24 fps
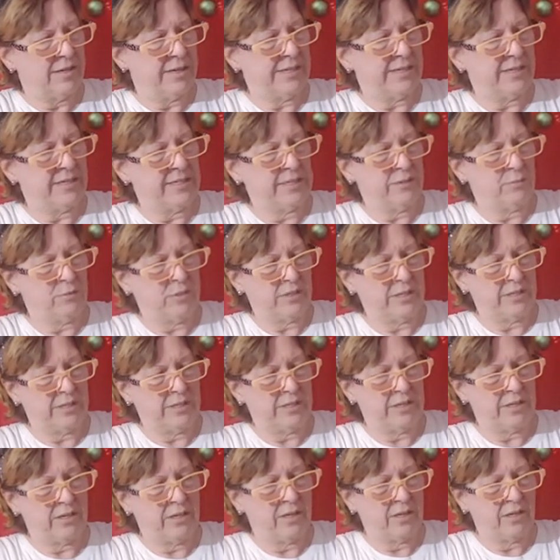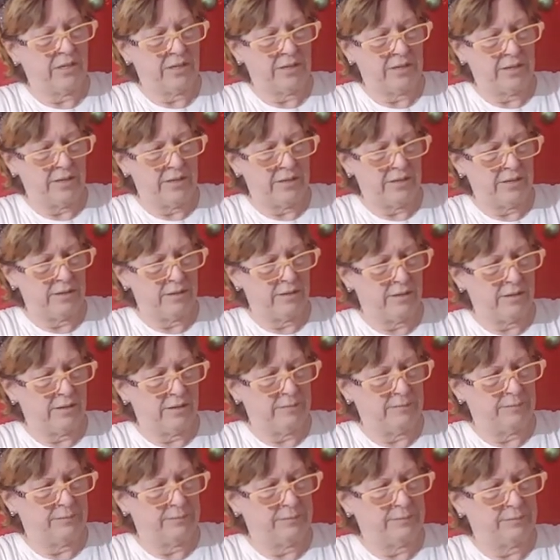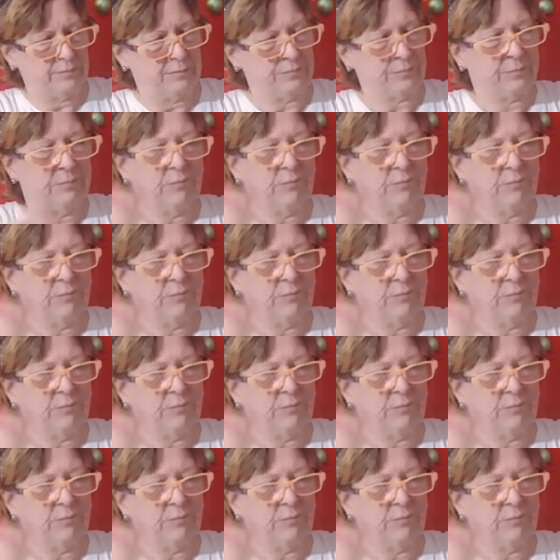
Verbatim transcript: I guess, what do they call that? Um,